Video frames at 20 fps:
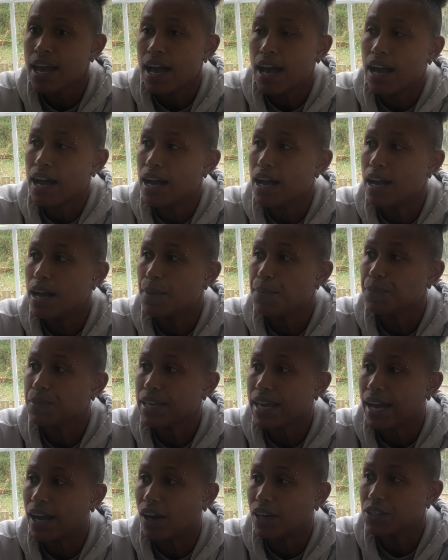
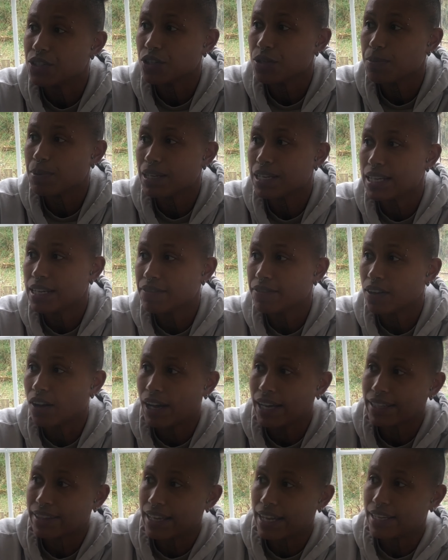I do believe
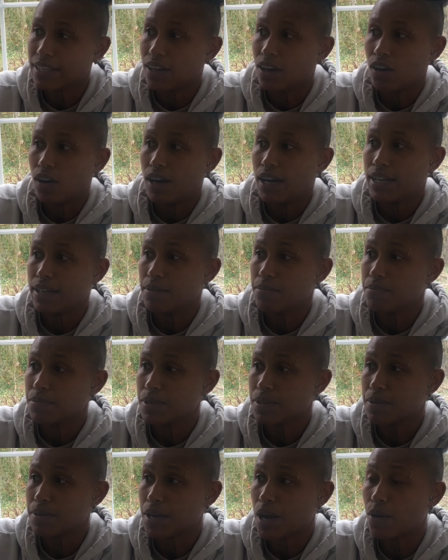then I am
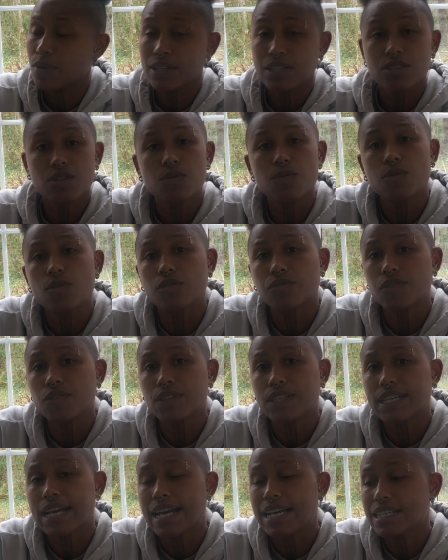going to walk through
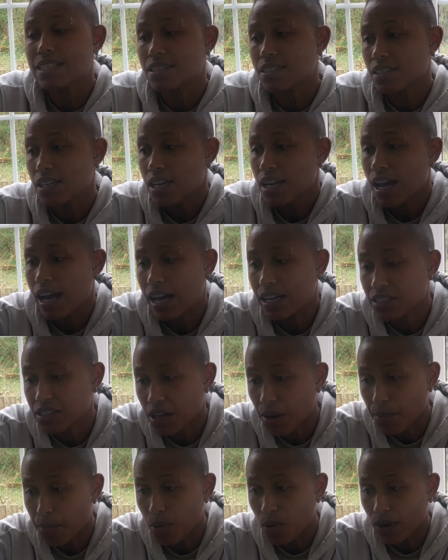the gates at
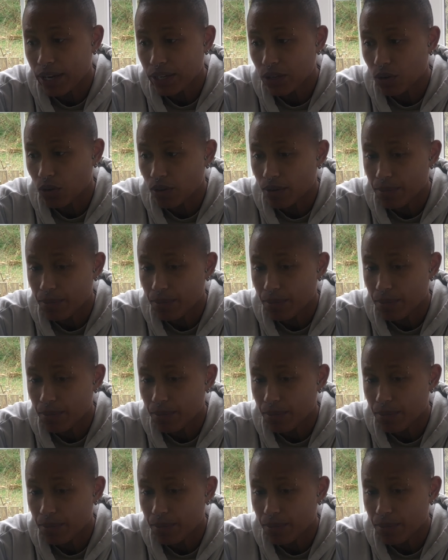some point, or